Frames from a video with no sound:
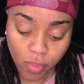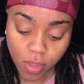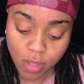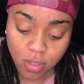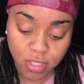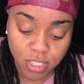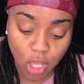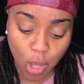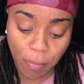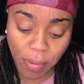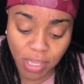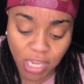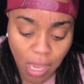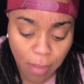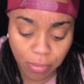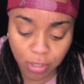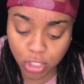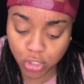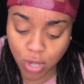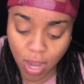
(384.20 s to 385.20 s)
So being
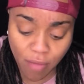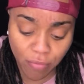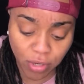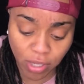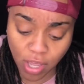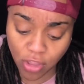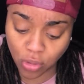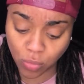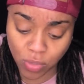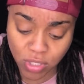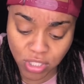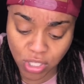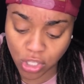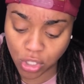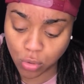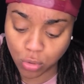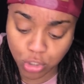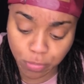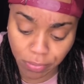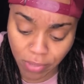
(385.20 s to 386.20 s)
able to travel together was a
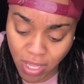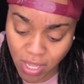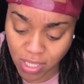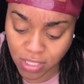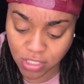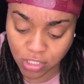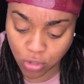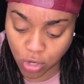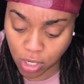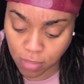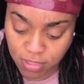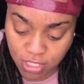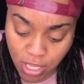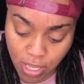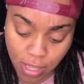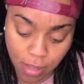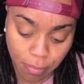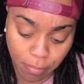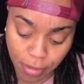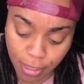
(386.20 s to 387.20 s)
huge plus, you know what I'm
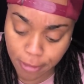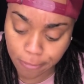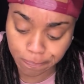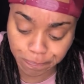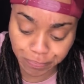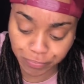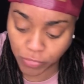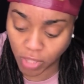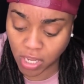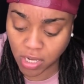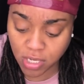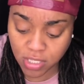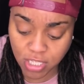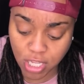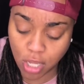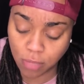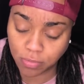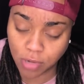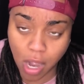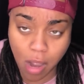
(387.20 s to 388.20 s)
saying? But it just
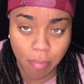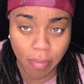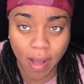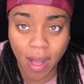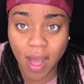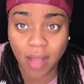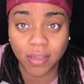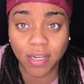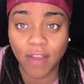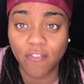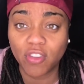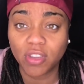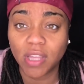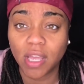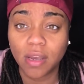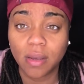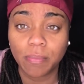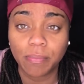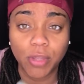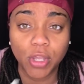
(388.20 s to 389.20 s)
helped our bond and
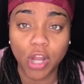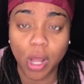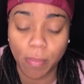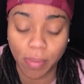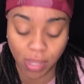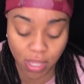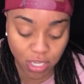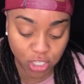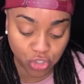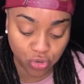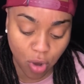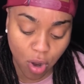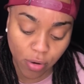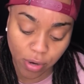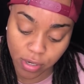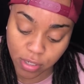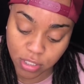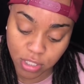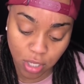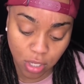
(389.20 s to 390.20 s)
everything to, you know, but get
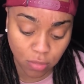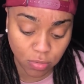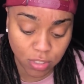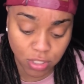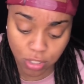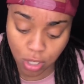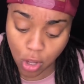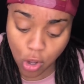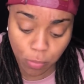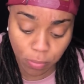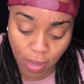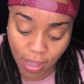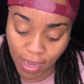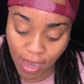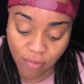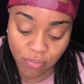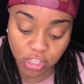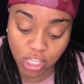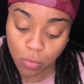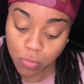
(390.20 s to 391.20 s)
stronger. So it was dope. Like,
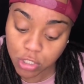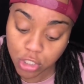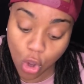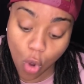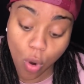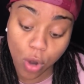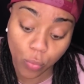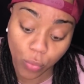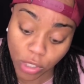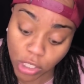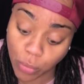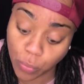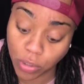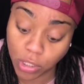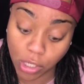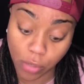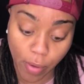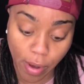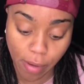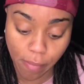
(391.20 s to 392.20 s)
everything was going really, really
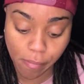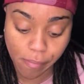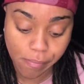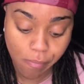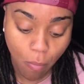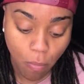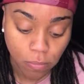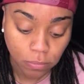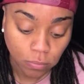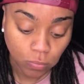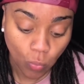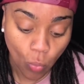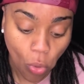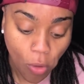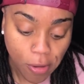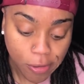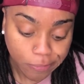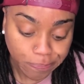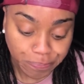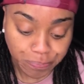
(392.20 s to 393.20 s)
great.
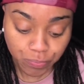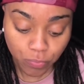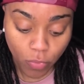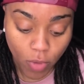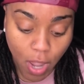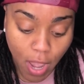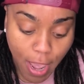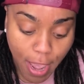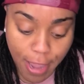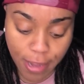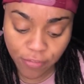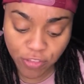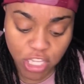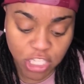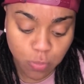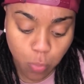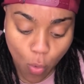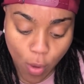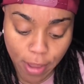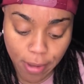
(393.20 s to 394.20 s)
And at
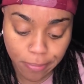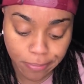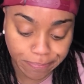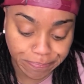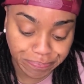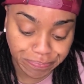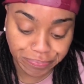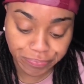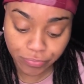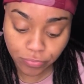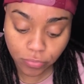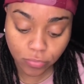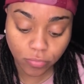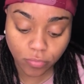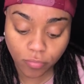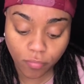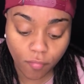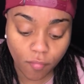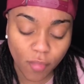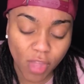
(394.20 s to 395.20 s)
this point,
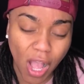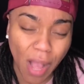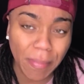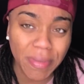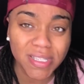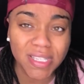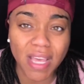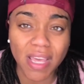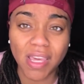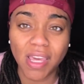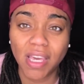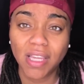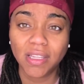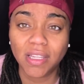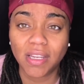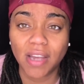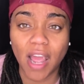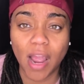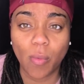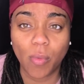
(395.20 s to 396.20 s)
I'm going to say Keela
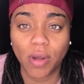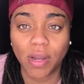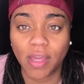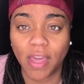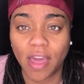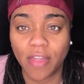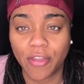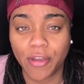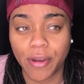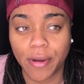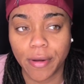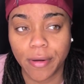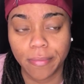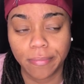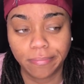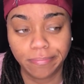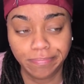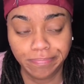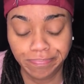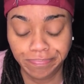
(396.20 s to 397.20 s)
and I were together,
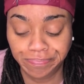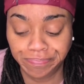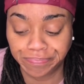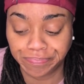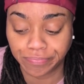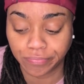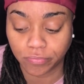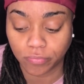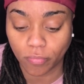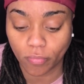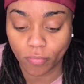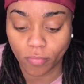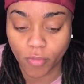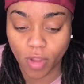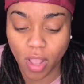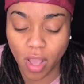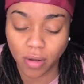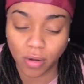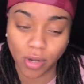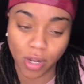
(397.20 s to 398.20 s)
I
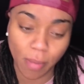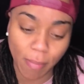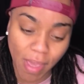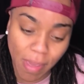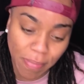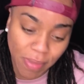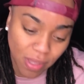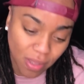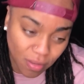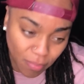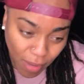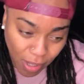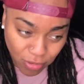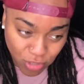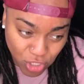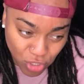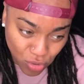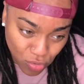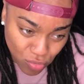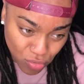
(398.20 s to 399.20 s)
don't know, maybe about
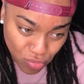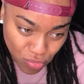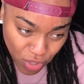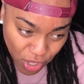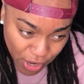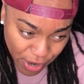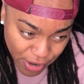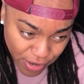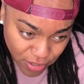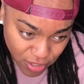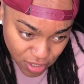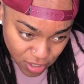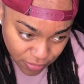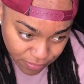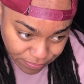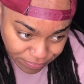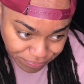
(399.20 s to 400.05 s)
2 years.